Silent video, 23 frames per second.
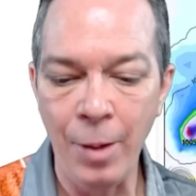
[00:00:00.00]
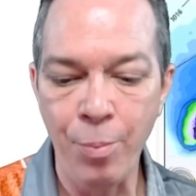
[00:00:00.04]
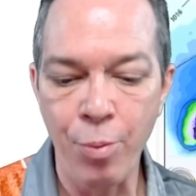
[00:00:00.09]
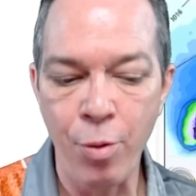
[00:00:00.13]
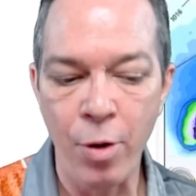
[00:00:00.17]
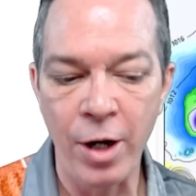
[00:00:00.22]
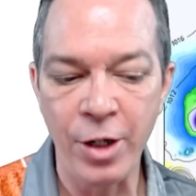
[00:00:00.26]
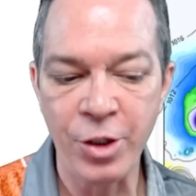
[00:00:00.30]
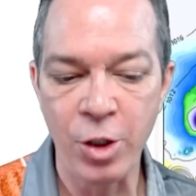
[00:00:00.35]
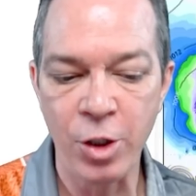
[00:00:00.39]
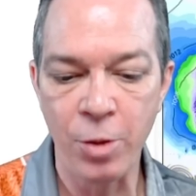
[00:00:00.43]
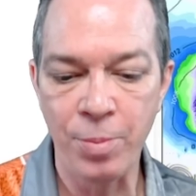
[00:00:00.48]

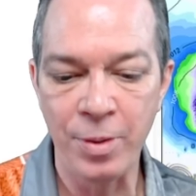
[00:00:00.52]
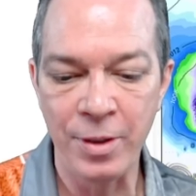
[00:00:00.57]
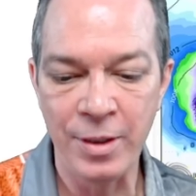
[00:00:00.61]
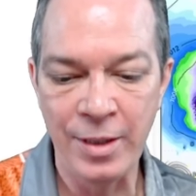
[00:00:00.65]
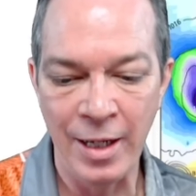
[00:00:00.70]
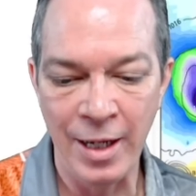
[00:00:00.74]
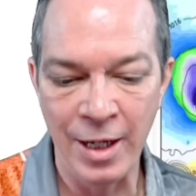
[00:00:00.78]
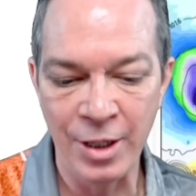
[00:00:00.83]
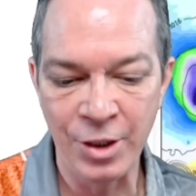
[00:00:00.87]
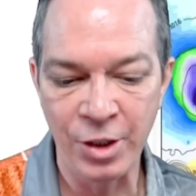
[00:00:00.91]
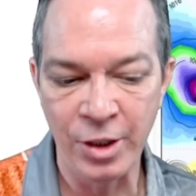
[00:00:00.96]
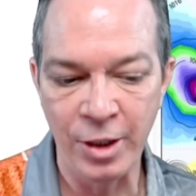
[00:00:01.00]
pressure
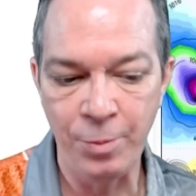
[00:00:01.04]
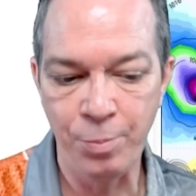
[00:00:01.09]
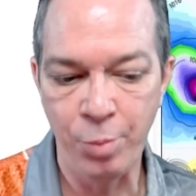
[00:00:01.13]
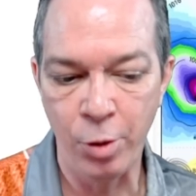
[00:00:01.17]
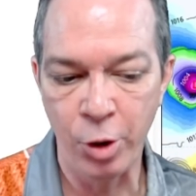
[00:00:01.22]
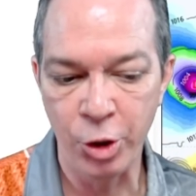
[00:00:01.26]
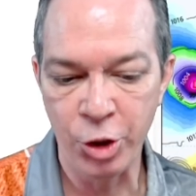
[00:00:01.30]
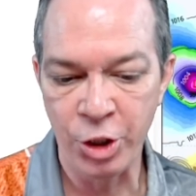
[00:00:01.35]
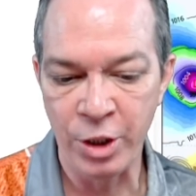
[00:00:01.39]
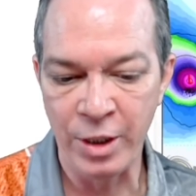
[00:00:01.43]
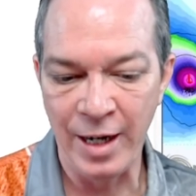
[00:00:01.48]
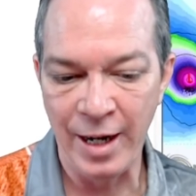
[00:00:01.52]
potentially
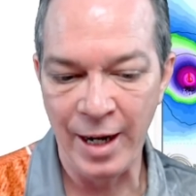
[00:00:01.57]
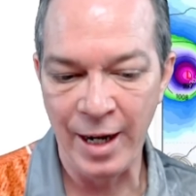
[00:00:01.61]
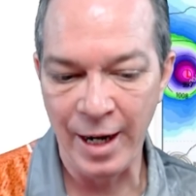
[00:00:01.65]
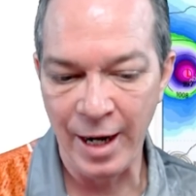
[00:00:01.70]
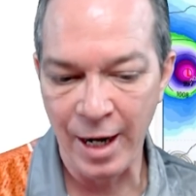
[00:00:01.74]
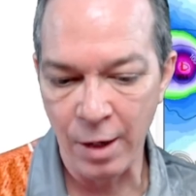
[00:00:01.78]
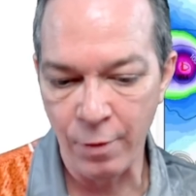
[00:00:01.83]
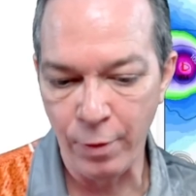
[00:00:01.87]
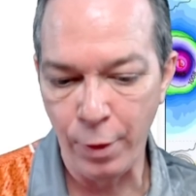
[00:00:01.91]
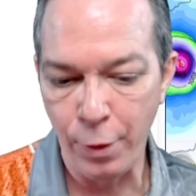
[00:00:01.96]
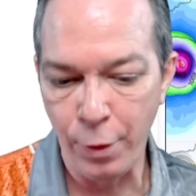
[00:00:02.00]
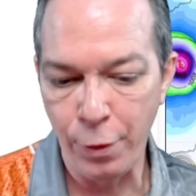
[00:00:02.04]
pushing
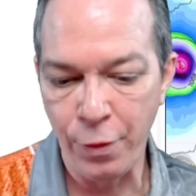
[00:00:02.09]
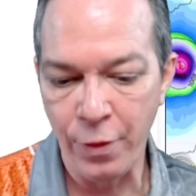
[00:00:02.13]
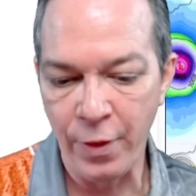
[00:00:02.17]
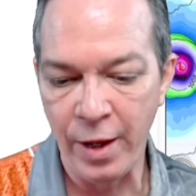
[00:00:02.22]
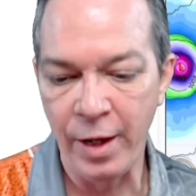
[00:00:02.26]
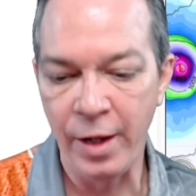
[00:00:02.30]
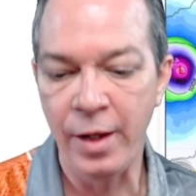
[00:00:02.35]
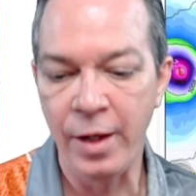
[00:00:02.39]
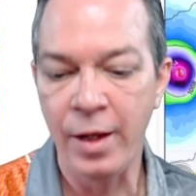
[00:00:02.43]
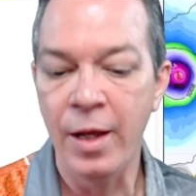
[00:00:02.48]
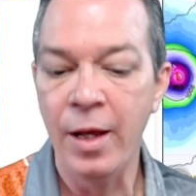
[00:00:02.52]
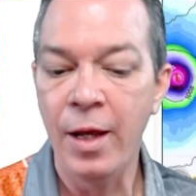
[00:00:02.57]

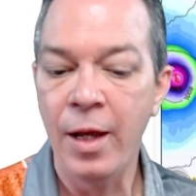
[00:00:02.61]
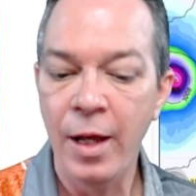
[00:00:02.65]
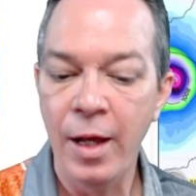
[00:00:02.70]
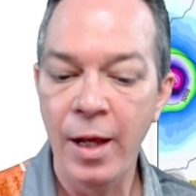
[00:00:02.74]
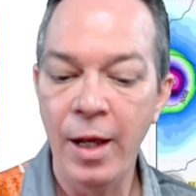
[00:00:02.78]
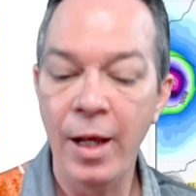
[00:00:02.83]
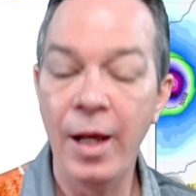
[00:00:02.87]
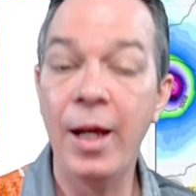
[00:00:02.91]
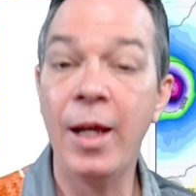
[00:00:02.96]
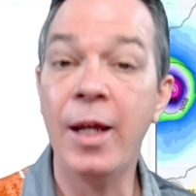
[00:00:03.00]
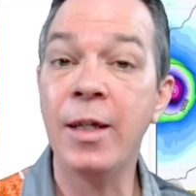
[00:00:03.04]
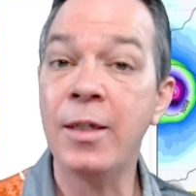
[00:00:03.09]
everything
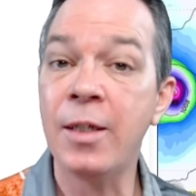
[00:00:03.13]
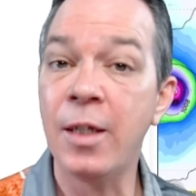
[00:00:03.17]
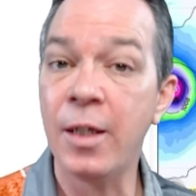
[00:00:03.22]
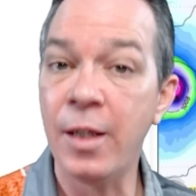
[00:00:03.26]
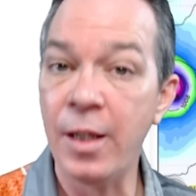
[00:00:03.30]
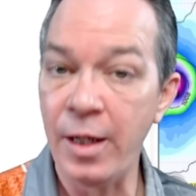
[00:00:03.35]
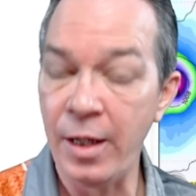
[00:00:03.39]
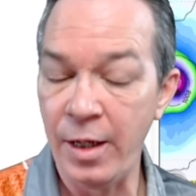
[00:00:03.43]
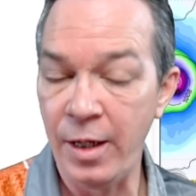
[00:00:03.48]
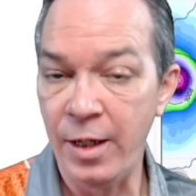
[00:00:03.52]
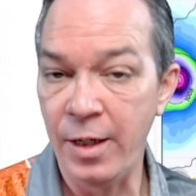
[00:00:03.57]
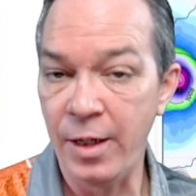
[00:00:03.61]
into
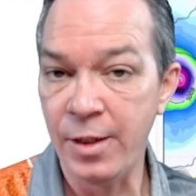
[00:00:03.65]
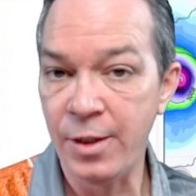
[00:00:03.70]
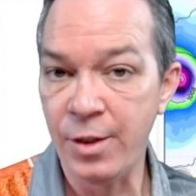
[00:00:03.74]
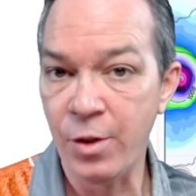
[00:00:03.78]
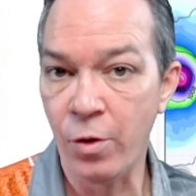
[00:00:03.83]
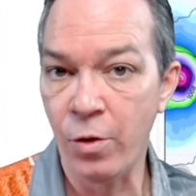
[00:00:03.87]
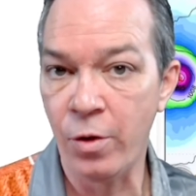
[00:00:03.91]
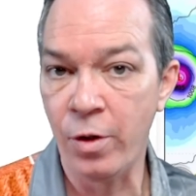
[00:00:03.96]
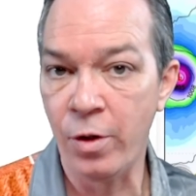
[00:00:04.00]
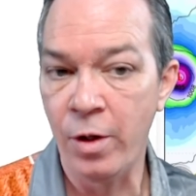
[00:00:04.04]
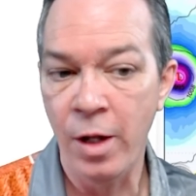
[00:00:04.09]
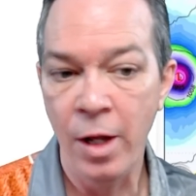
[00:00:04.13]
the
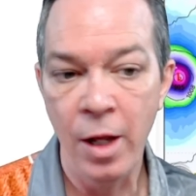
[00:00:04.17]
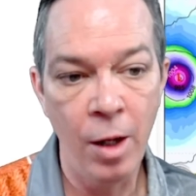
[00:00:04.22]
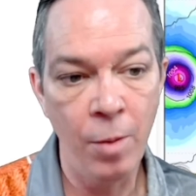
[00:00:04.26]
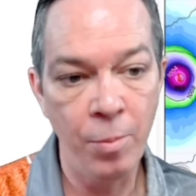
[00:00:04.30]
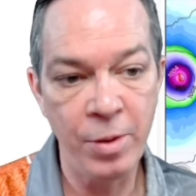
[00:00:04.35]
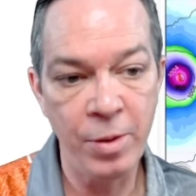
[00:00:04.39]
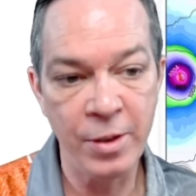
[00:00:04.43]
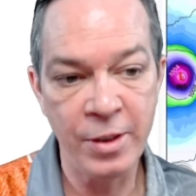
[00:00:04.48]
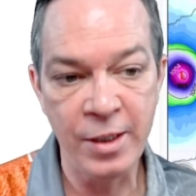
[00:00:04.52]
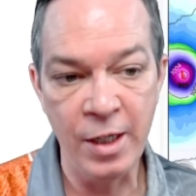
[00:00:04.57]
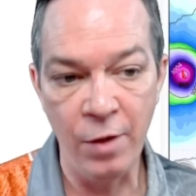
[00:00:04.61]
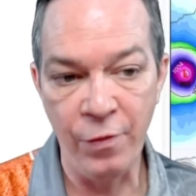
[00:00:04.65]
Eastern
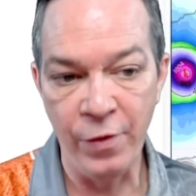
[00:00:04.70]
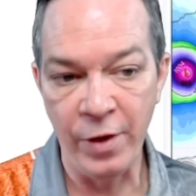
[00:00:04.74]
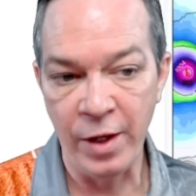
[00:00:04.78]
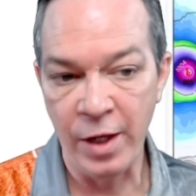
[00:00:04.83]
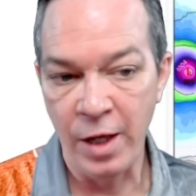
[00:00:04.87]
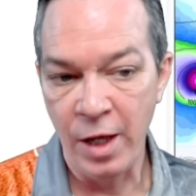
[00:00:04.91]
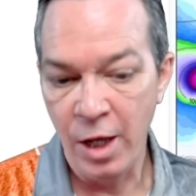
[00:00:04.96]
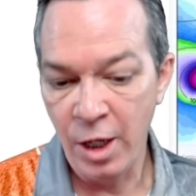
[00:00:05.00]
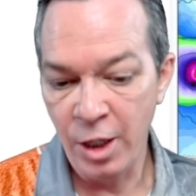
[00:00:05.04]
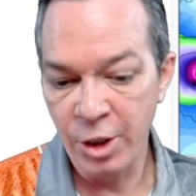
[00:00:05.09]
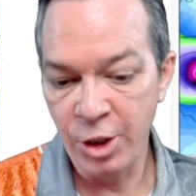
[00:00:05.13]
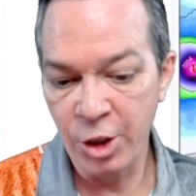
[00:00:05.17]
Pacific,
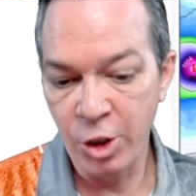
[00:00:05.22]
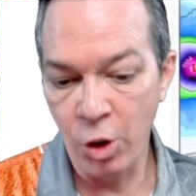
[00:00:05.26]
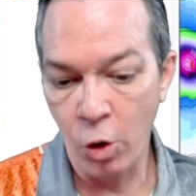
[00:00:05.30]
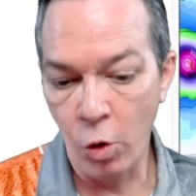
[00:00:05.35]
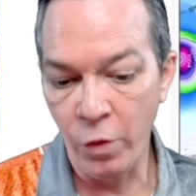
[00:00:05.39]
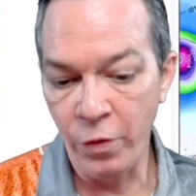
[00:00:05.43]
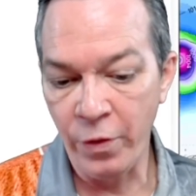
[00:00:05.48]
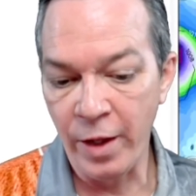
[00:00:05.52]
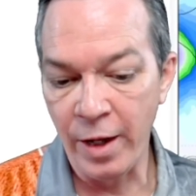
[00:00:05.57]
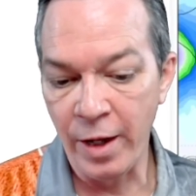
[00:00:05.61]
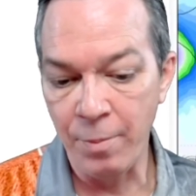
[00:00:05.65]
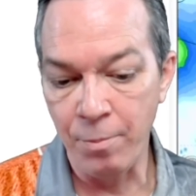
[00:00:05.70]

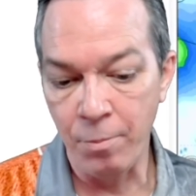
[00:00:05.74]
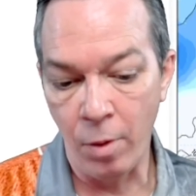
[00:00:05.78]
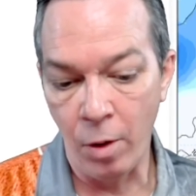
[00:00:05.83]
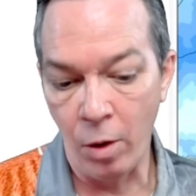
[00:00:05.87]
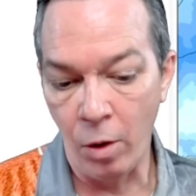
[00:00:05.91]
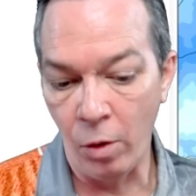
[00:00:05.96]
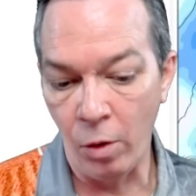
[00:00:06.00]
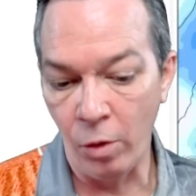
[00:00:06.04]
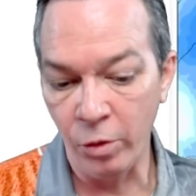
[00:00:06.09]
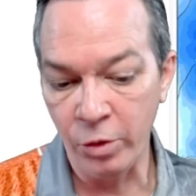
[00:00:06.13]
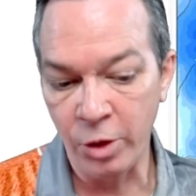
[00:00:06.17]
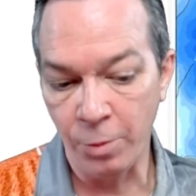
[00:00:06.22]
showing that
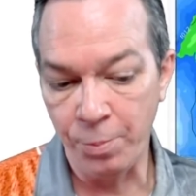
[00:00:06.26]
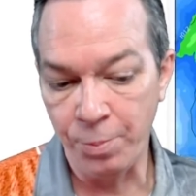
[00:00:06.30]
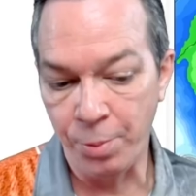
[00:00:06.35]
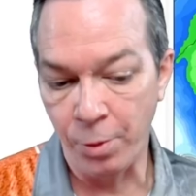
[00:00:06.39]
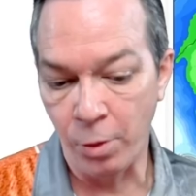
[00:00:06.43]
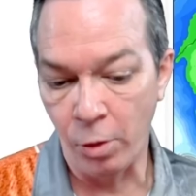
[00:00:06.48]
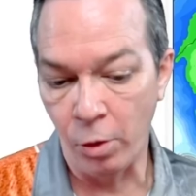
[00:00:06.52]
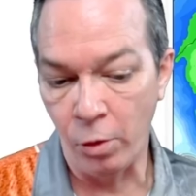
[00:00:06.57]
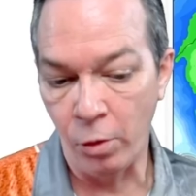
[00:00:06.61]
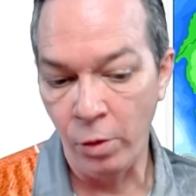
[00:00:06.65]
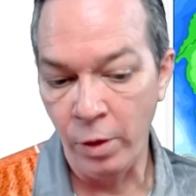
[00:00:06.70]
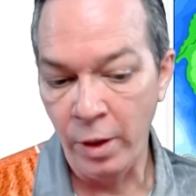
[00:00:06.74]

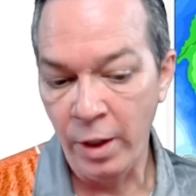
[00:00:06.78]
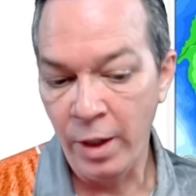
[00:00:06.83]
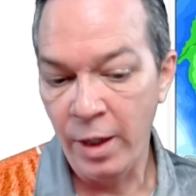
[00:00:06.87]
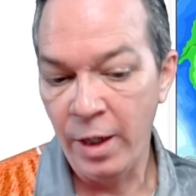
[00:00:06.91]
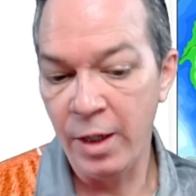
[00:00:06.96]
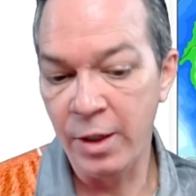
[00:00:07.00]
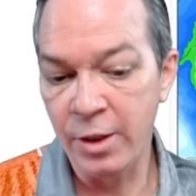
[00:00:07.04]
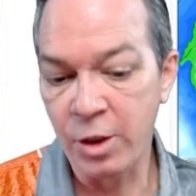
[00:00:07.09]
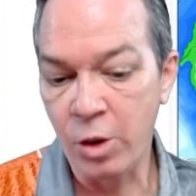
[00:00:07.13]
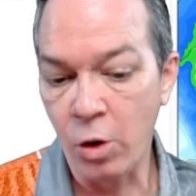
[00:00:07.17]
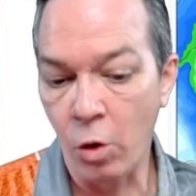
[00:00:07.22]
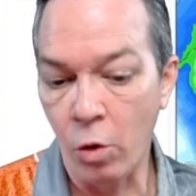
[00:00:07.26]
multiple
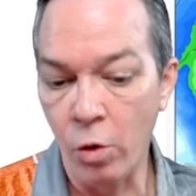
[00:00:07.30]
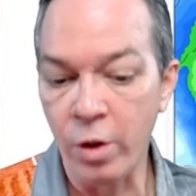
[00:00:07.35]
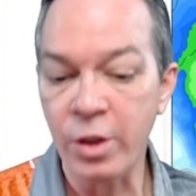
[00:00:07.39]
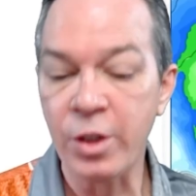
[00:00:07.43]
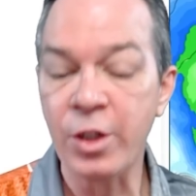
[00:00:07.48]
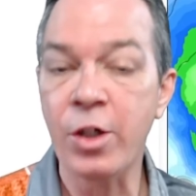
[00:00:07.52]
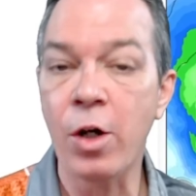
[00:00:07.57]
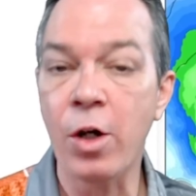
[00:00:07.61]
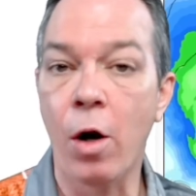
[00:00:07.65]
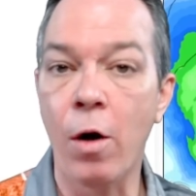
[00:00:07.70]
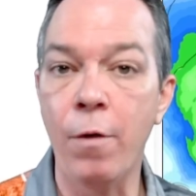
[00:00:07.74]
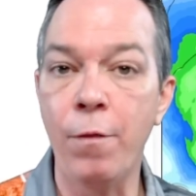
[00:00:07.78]
is going to
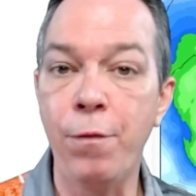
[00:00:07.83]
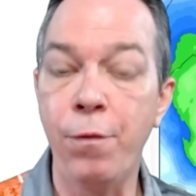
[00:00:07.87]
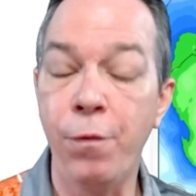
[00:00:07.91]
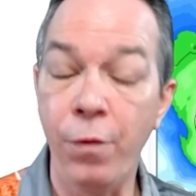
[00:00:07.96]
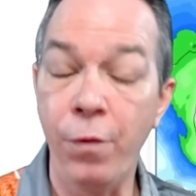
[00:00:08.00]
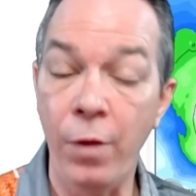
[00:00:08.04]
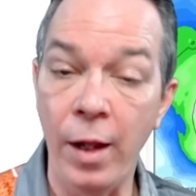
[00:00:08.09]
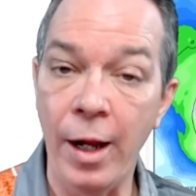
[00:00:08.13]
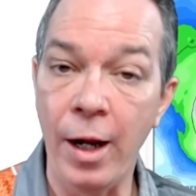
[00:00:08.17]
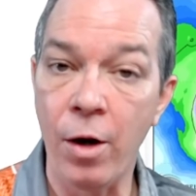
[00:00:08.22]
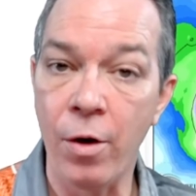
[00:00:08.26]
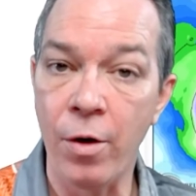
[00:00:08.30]
start
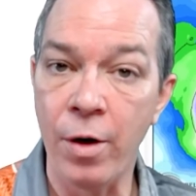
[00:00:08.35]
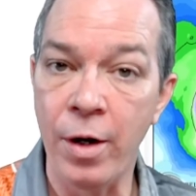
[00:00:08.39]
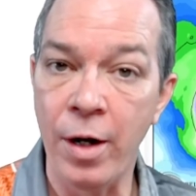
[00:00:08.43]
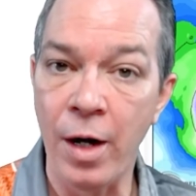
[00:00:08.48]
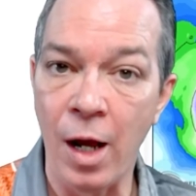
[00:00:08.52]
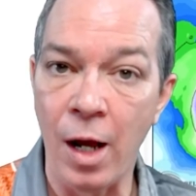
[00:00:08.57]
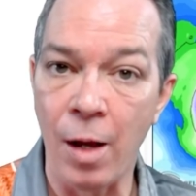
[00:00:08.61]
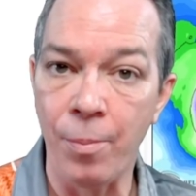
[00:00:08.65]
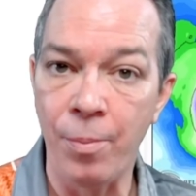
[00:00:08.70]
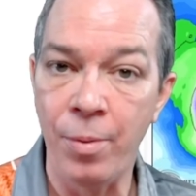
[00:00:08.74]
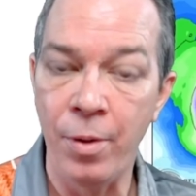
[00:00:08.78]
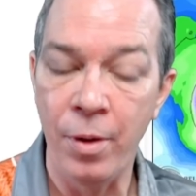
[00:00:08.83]
flaring
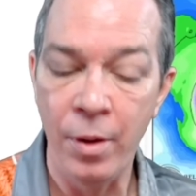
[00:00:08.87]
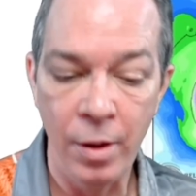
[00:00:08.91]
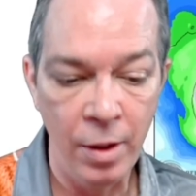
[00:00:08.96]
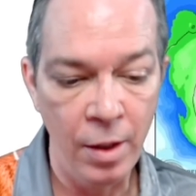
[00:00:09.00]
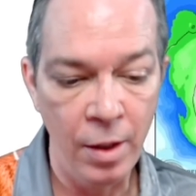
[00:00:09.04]
up.